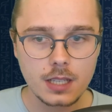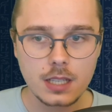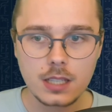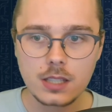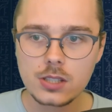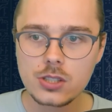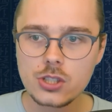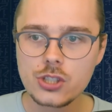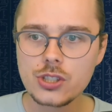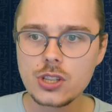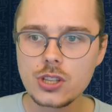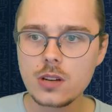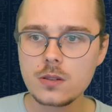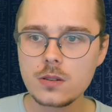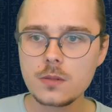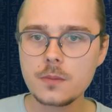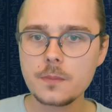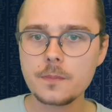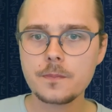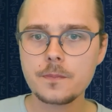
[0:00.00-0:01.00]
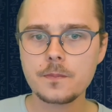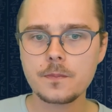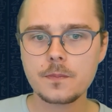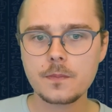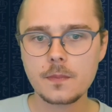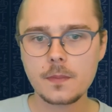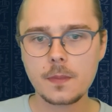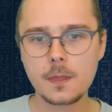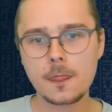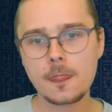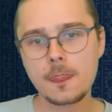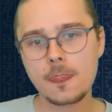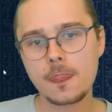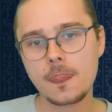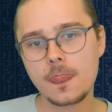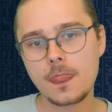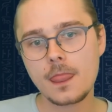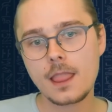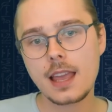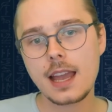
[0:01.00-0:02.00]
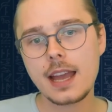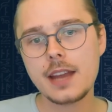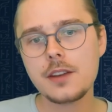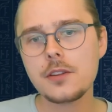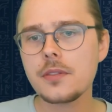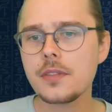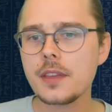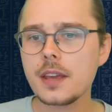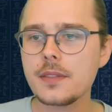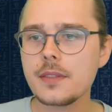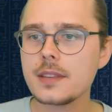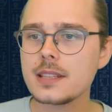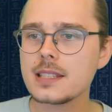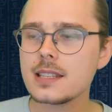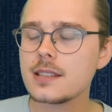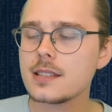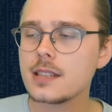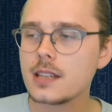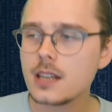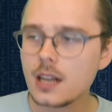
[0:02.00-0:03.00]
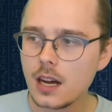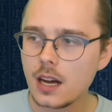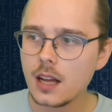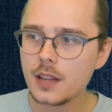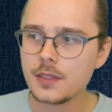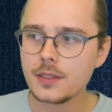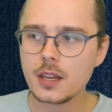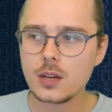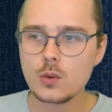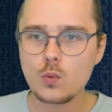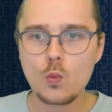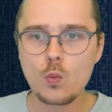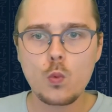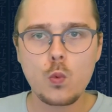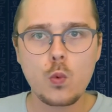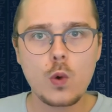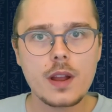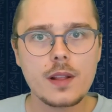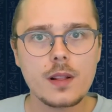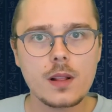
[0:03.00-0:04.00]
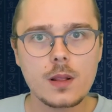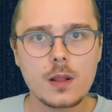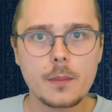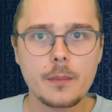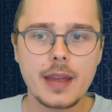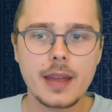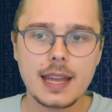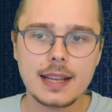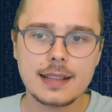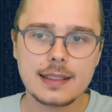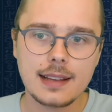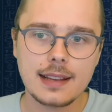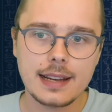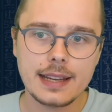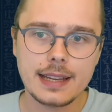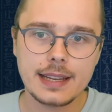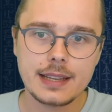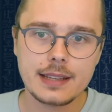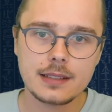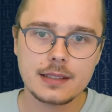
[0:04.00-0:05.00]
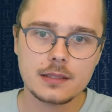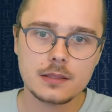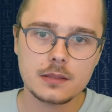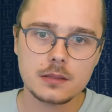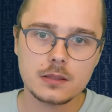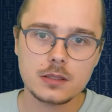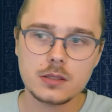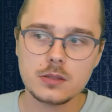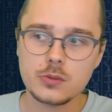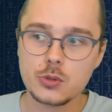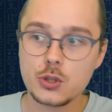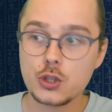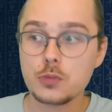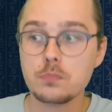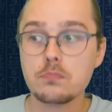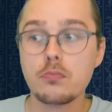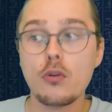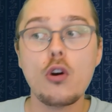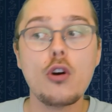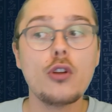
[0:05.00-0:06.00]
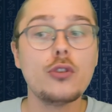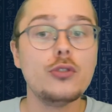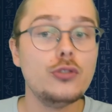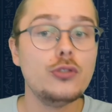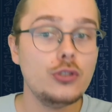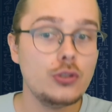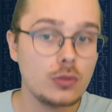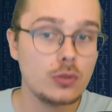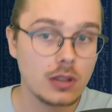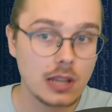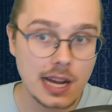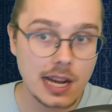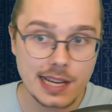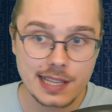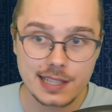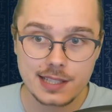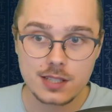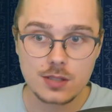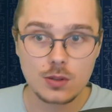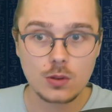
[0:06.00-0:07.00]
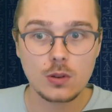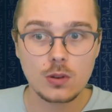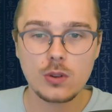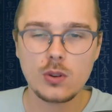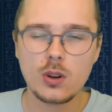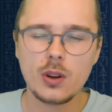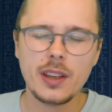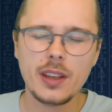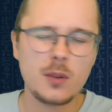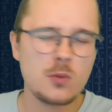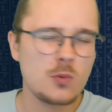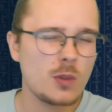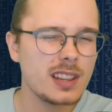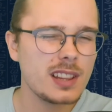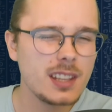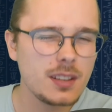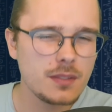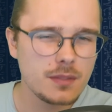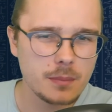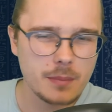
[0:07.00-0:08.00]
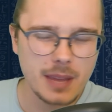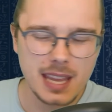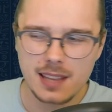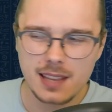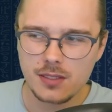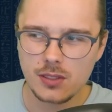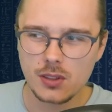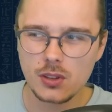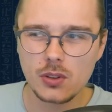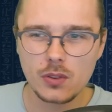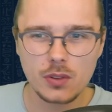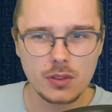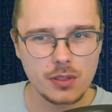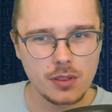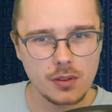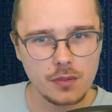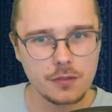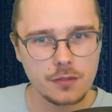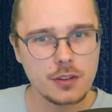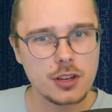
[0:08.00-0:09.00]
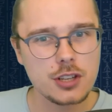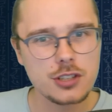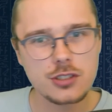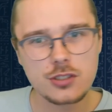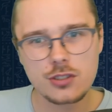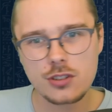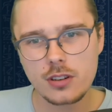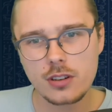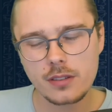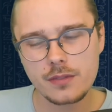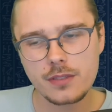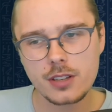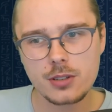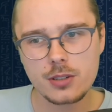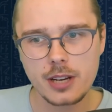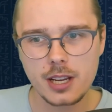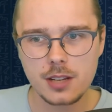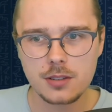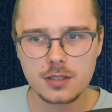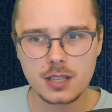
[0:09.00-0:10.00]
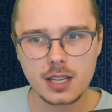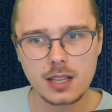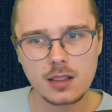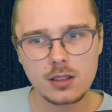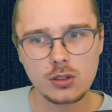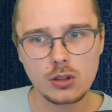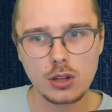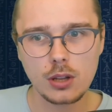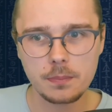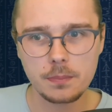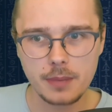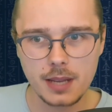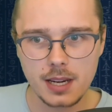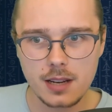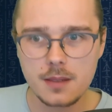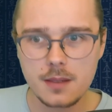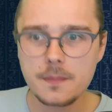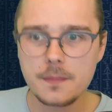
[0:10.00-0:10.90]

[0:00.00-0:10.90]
So I don't think this is a card that will make like spawn new lines, or will even make the first turn for Draco Tail a lot better.